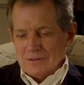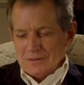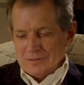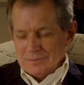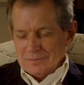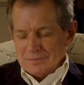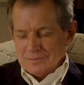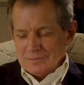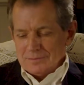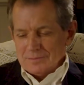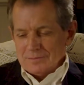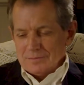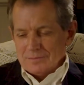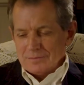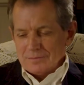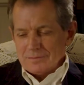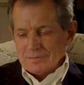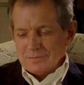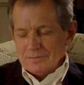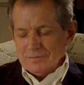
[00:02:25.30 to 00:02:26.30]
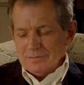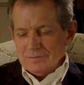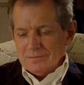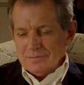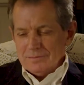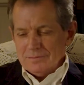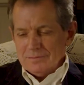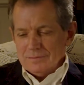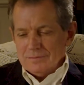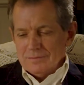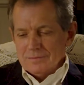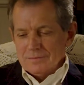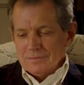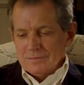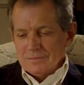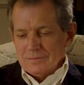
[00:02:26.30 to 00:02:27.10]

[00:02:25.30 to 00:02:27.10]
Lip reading: [no speech]